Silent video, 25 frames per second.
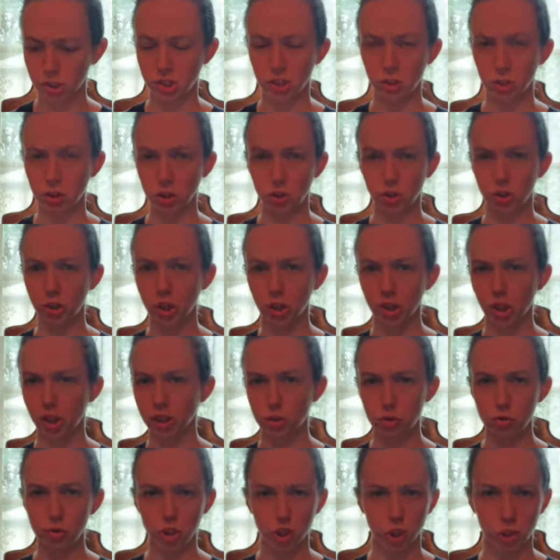You, you, can
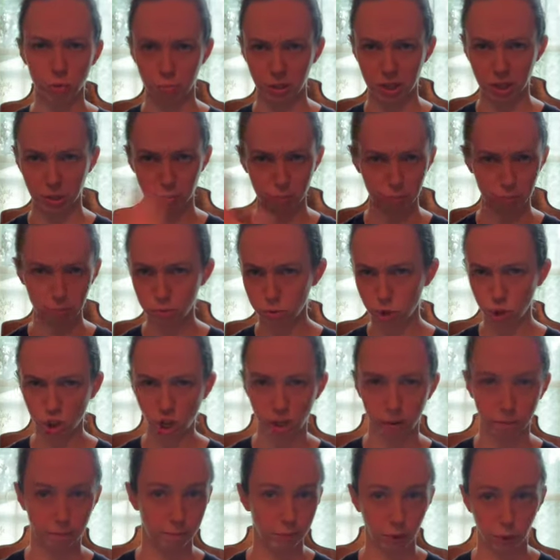you just like shut
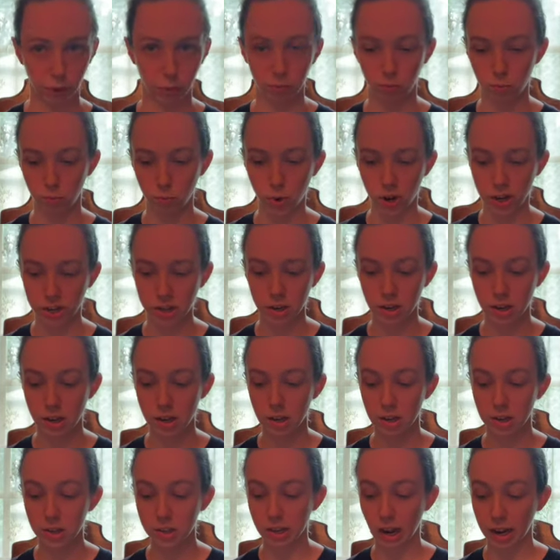up for one
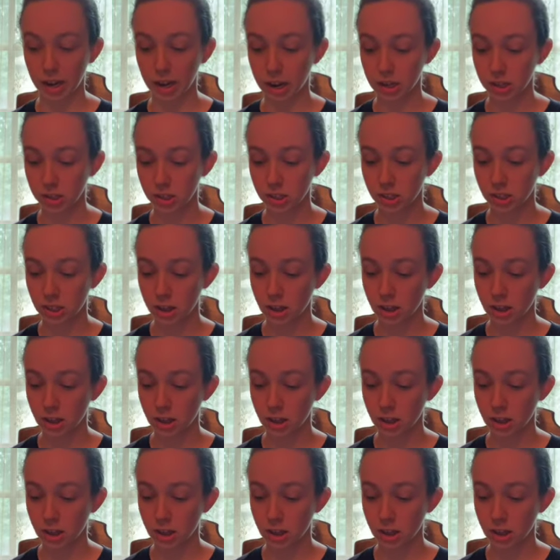second?